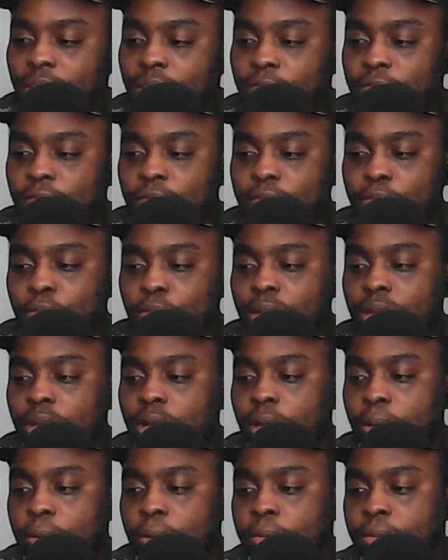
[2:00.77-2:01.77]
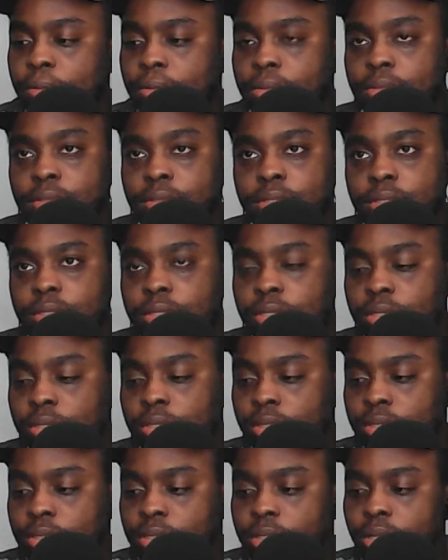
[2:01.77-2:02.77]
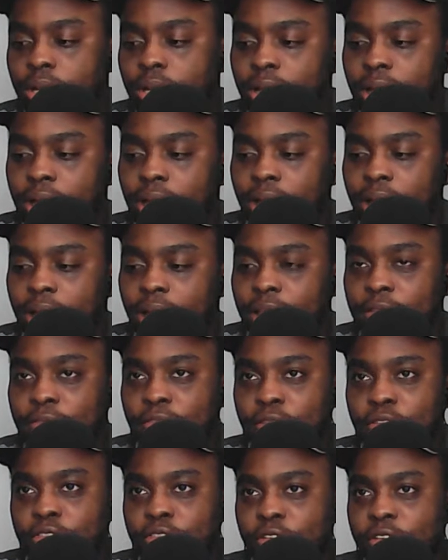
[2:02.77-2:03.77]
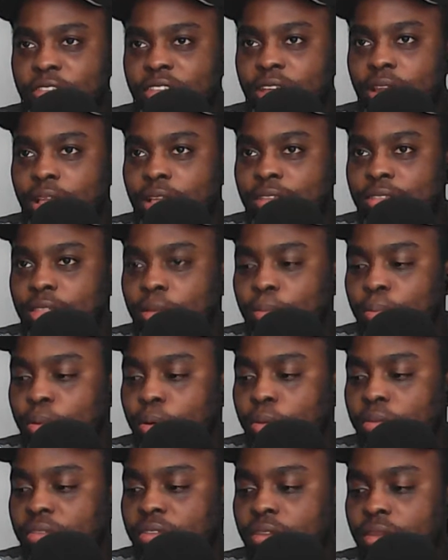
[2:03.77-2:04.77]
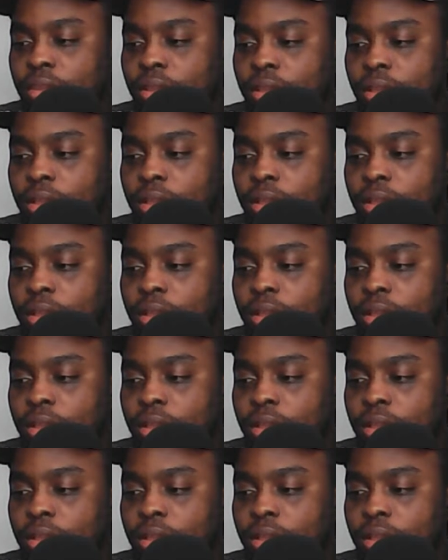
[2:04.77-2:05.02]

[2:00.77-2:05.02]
the fifth one now. Unlucky for Trossard hits the post.